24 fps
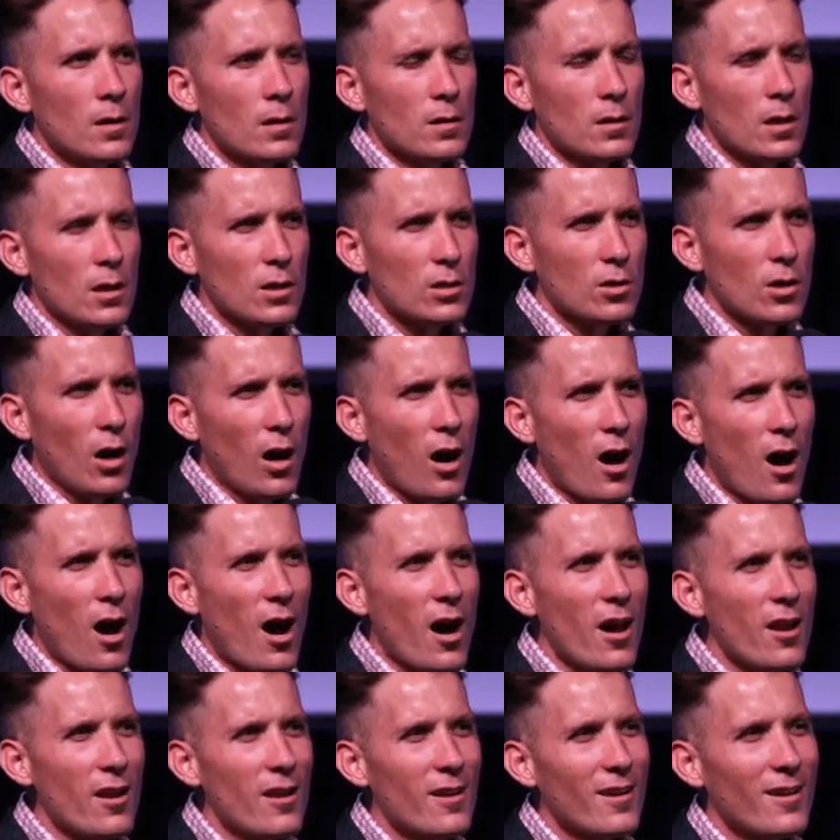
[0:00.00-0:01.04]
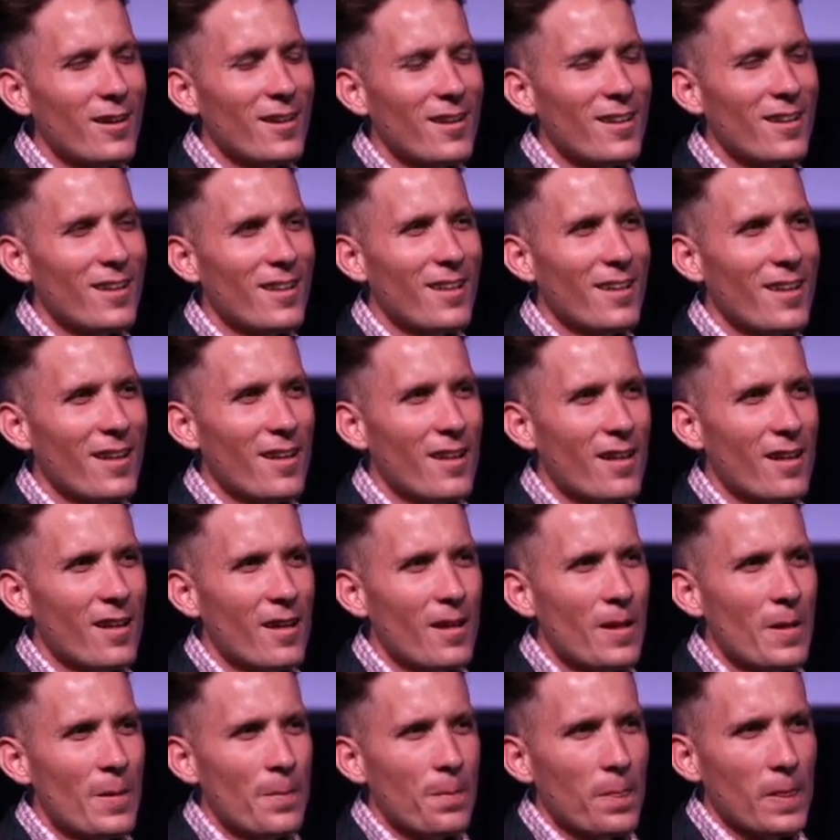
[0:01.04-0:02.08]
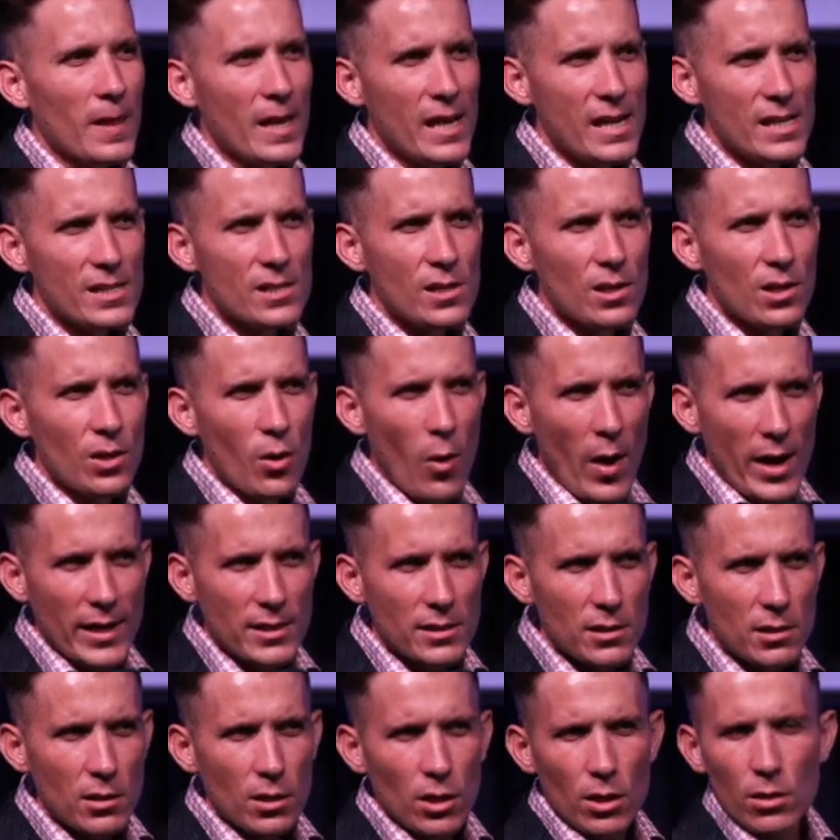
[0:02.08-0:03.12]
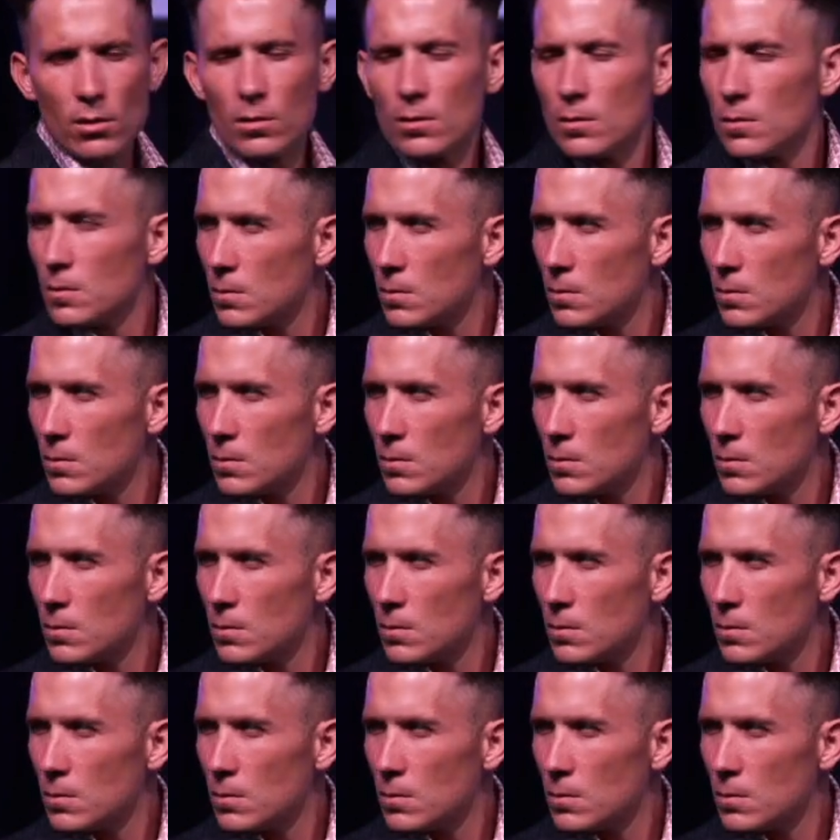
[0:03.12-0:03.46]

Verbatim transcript: that God is anointing you